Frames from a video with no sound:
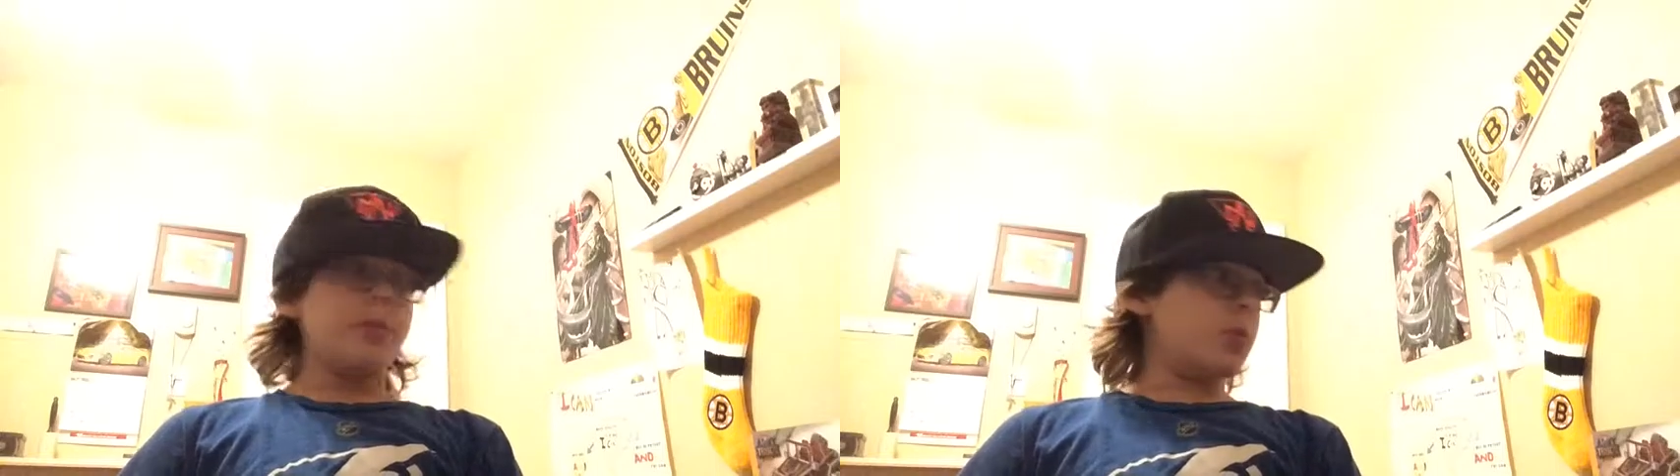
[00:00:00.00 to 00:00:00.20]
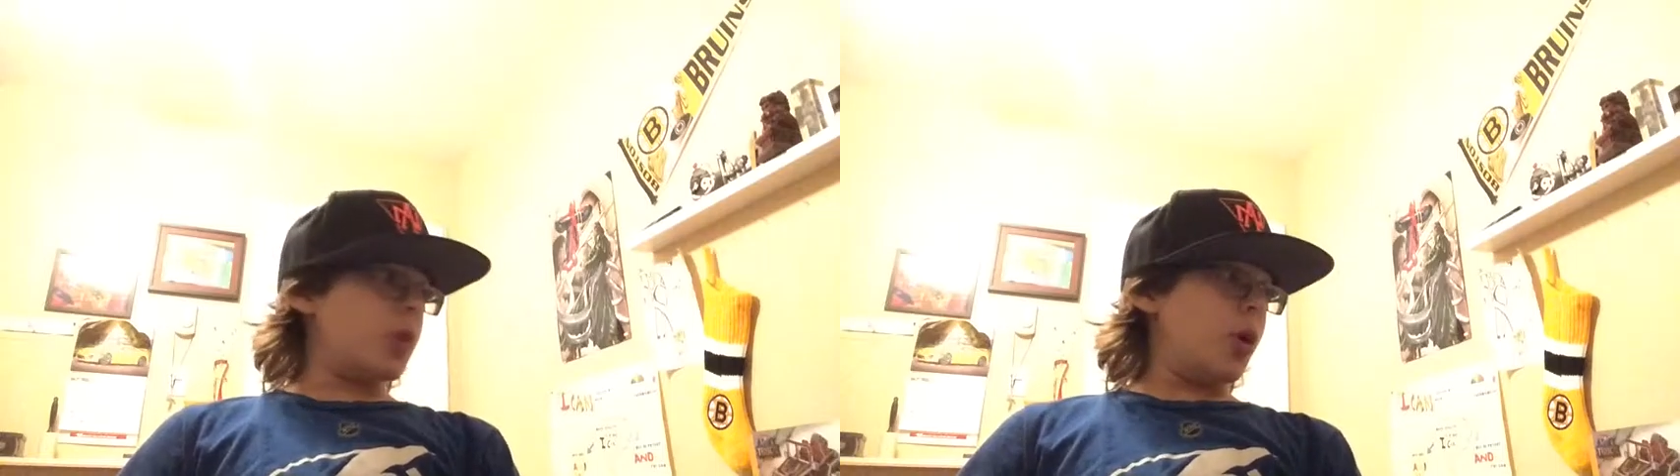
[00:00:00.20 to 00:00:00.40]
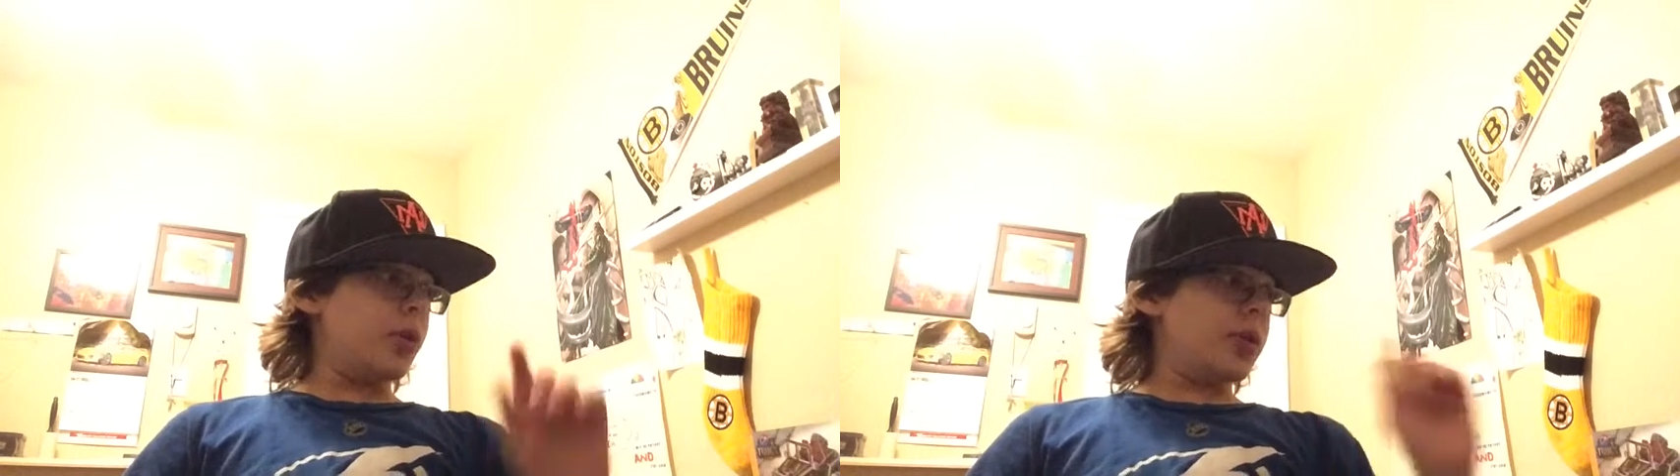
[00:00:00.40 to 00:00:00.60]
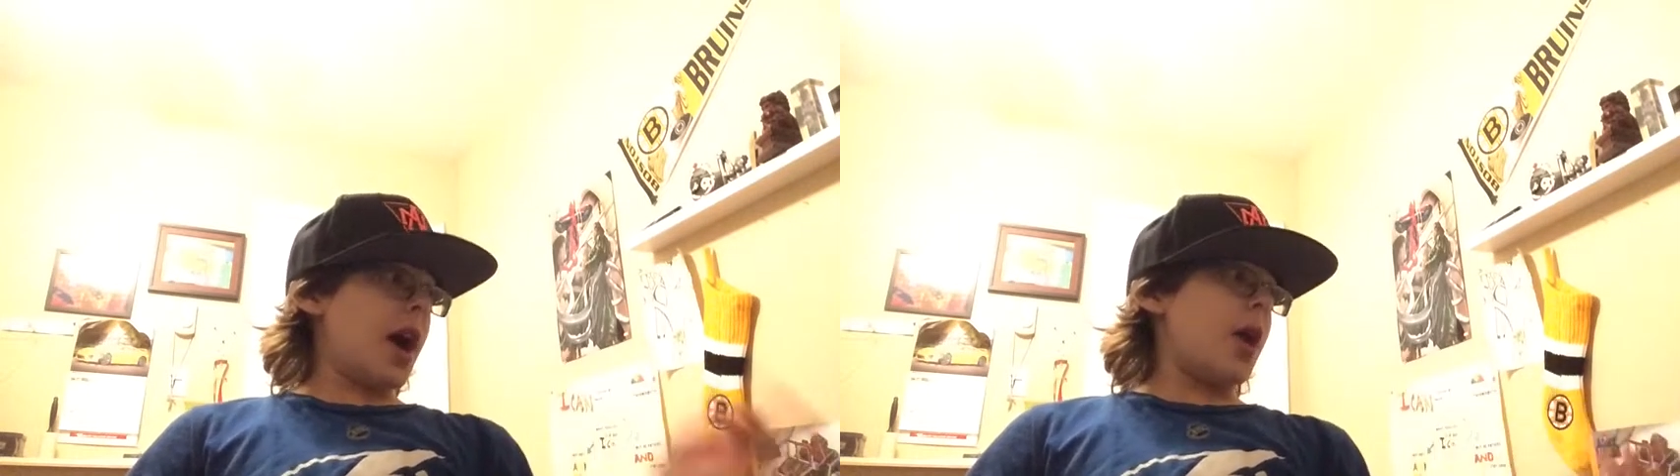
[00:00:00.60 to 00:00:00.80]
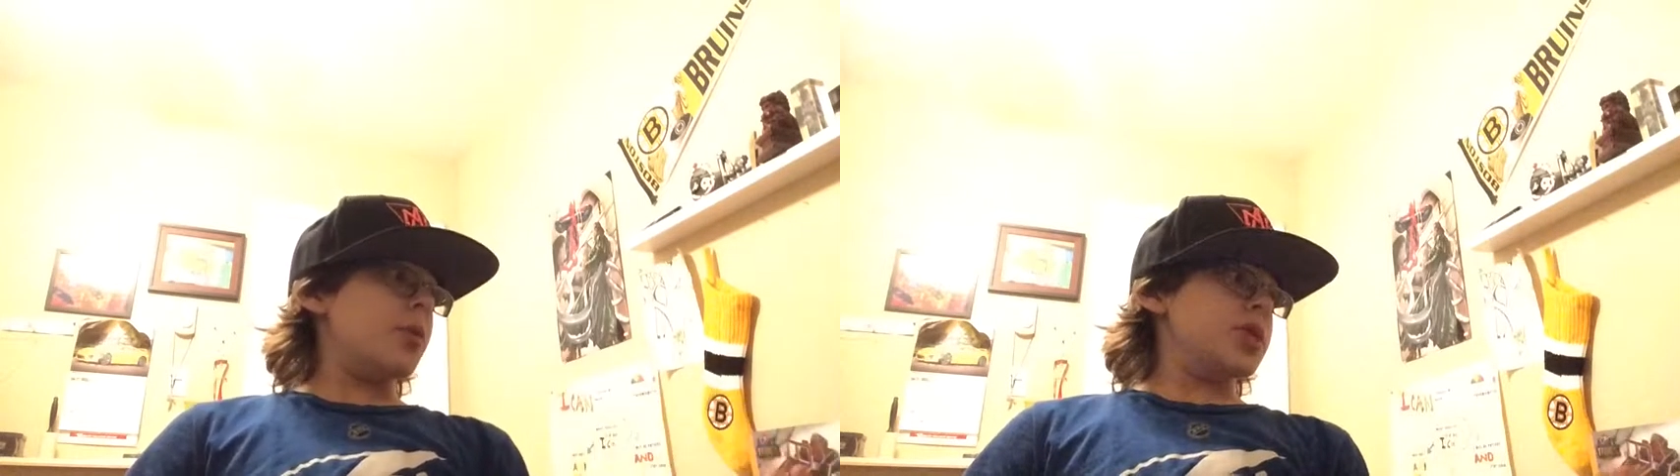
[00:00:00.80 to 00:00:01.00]
Well,
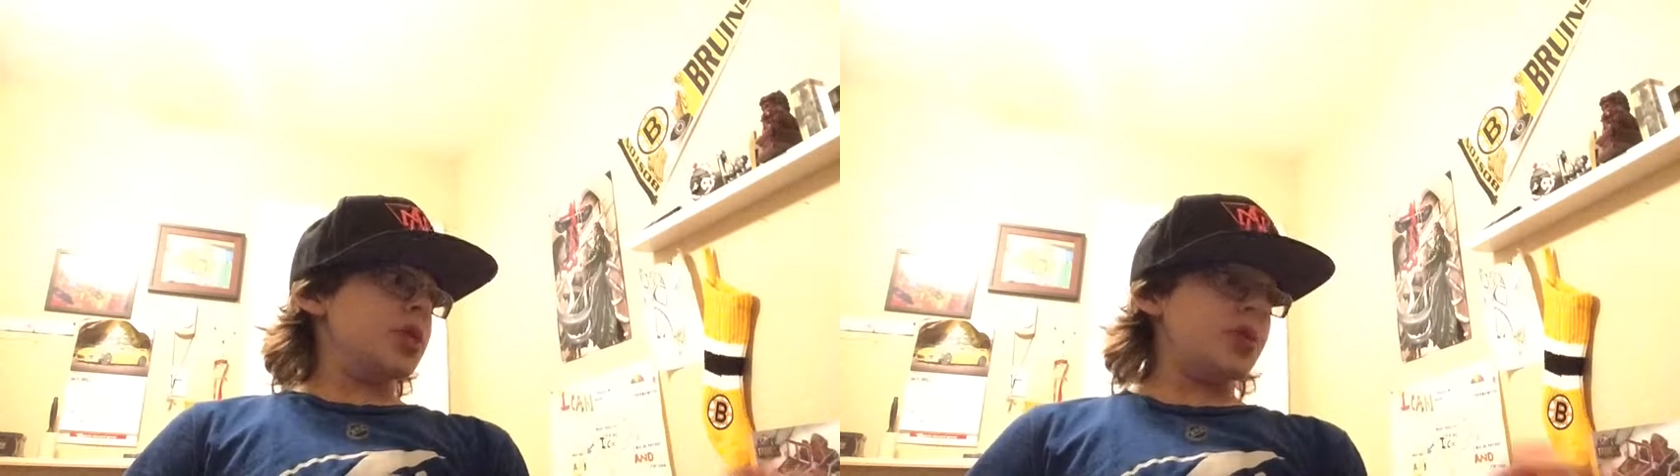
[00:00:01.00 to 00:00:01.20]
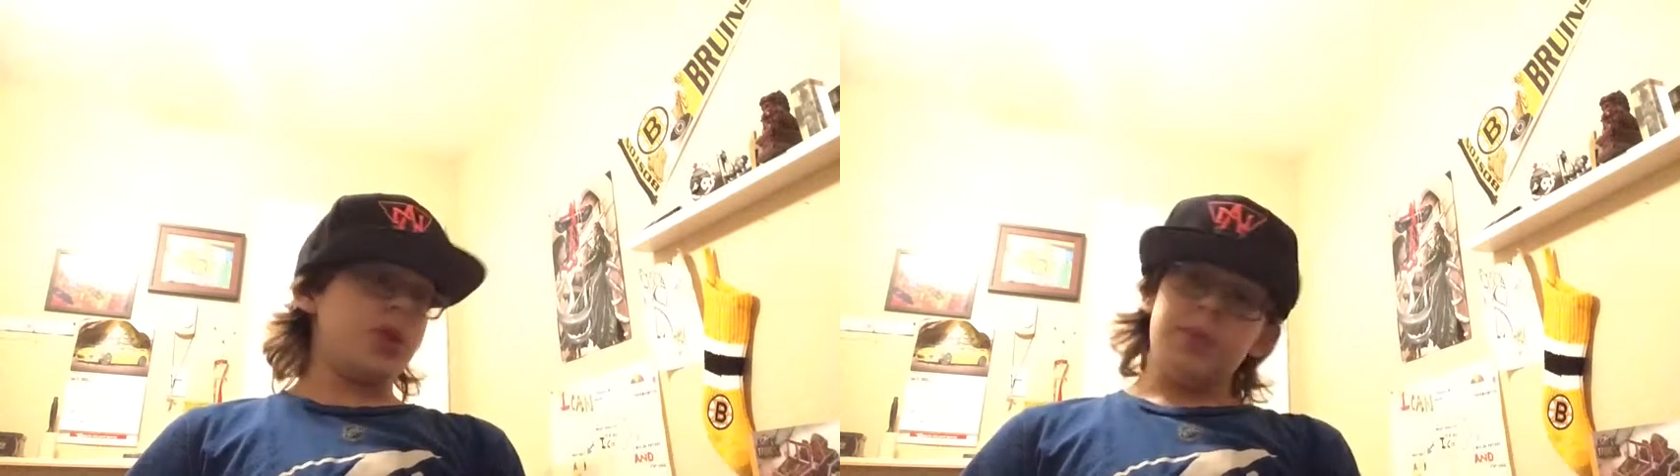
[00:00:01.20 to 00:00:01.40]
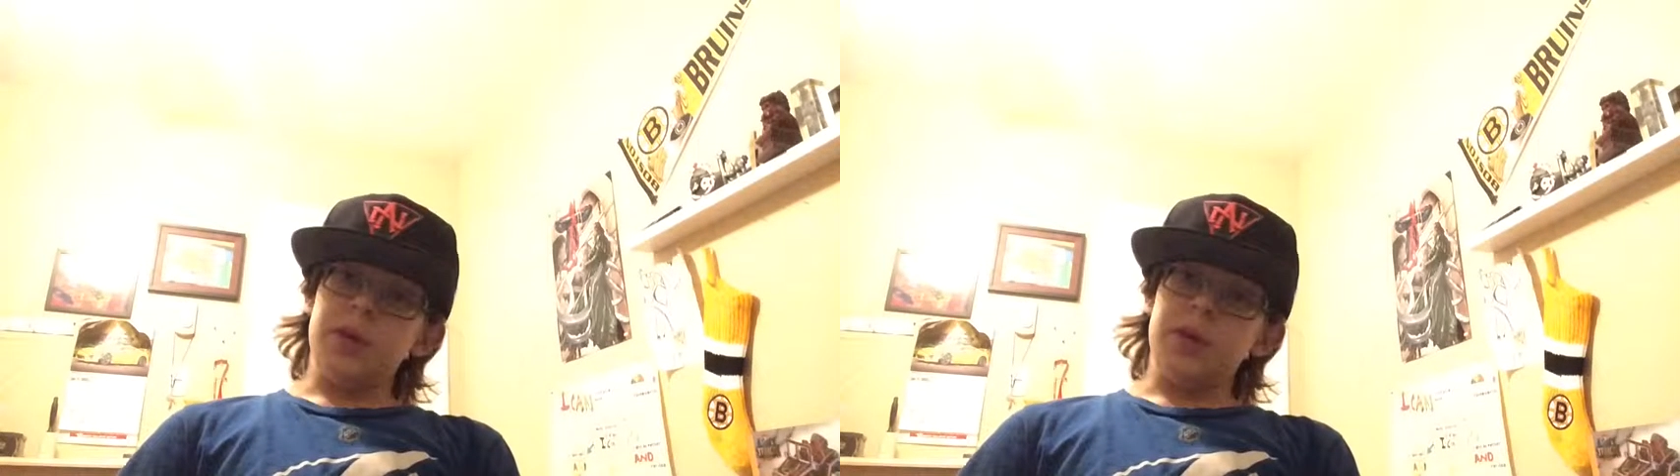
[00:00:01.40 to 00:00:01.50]
now is known to